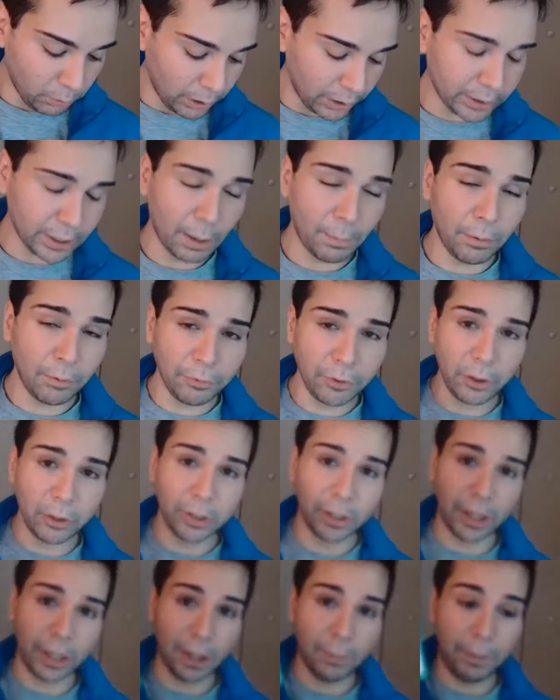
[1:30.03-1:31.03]
Some of you,
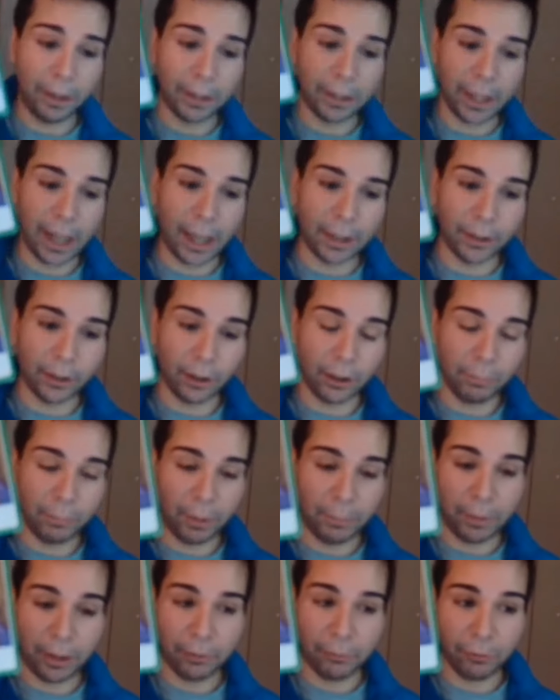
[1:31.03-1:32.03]
it could be together,
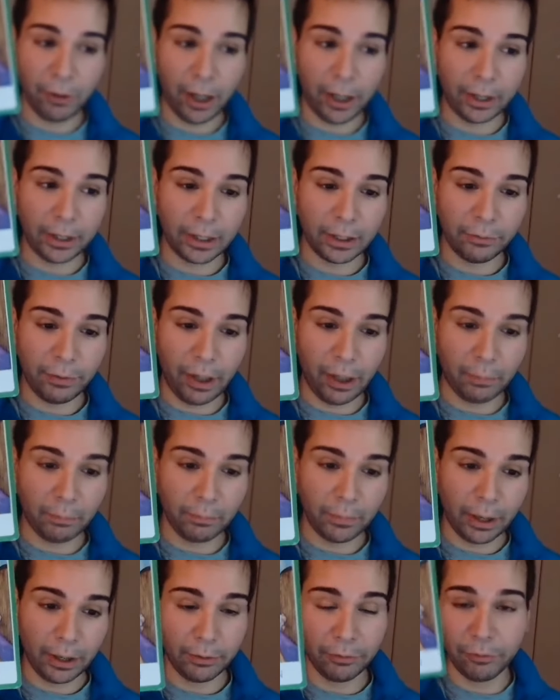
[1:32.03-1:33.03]
maybe friends, fam,
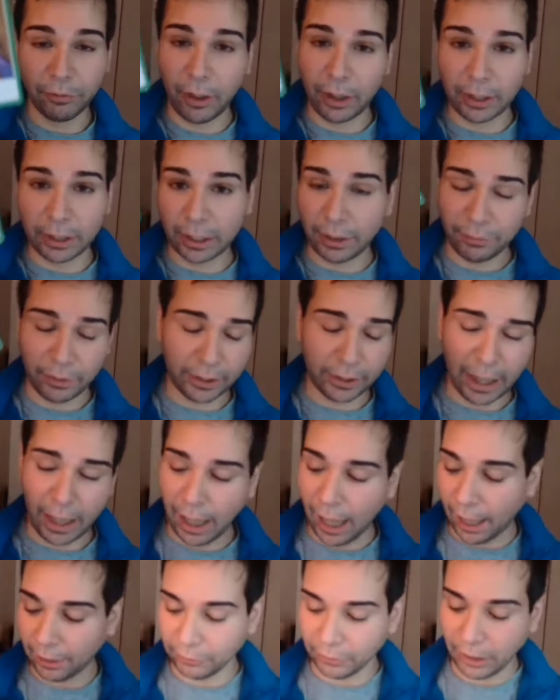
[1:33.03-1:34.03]
like friends, stuff like that.
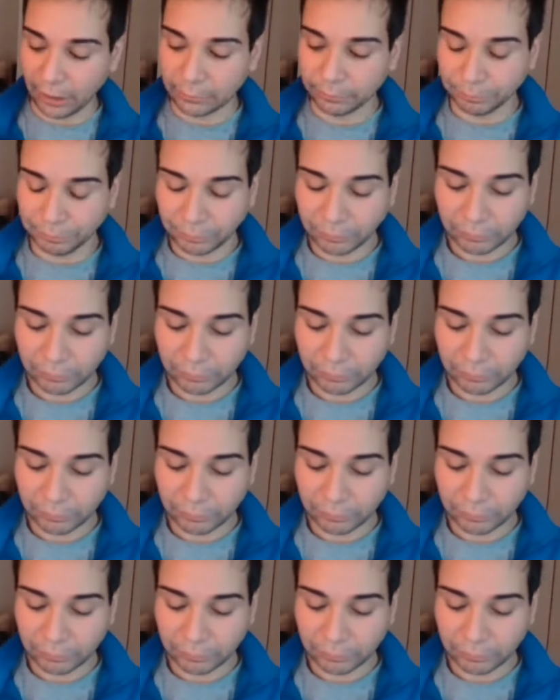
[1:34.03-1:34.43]
I don't know.